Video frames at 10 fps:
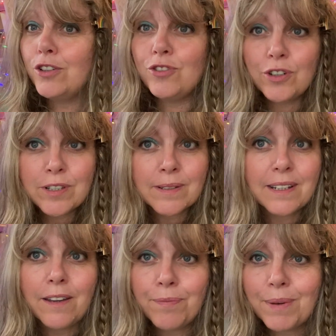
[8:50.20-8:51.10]
Just
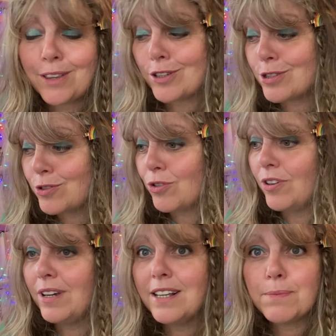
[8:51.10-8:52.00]
give me the
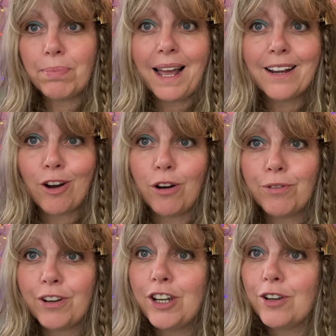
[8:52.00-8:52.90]
strongest black
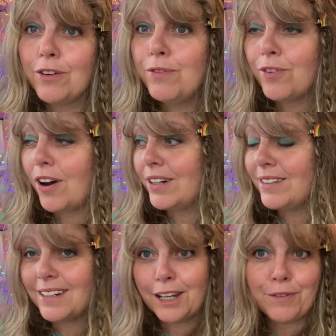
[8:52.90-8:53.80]
coffee you can find
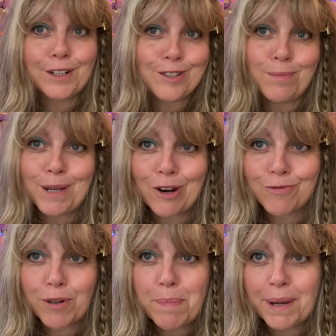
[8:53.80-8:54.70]
and give it to me on
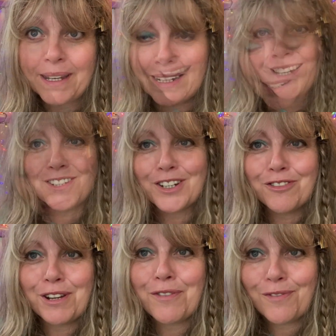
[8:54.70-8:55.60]
repeat.
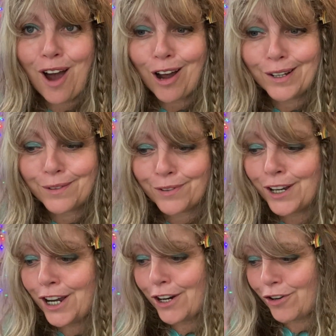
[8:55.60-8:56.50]
Category 5,
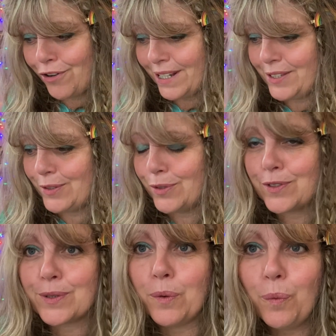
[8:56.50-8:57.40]

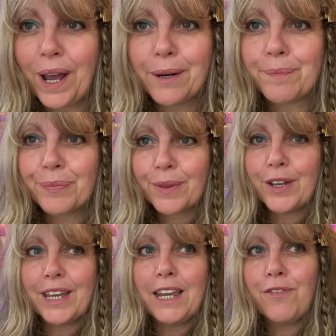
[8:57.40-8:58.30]
crystals. Well,
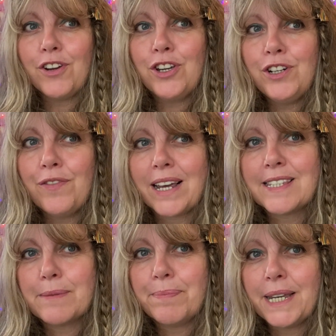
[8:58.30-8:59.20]
if you'd have
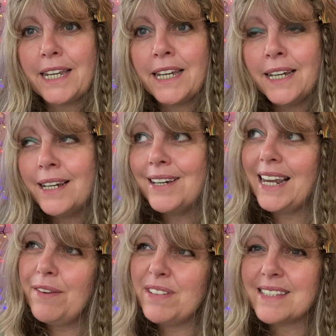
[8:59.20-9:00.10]
asked me
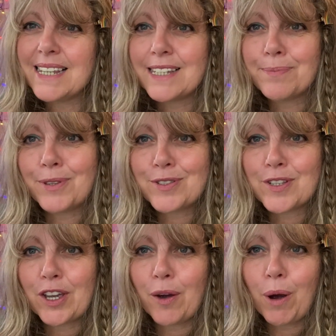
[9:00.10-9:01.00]
even 6 months
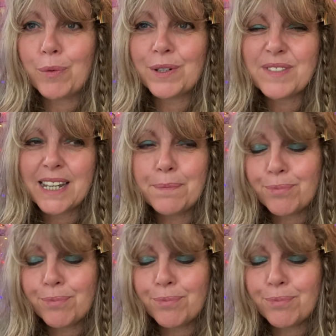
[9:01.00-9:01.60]
ago, I would have said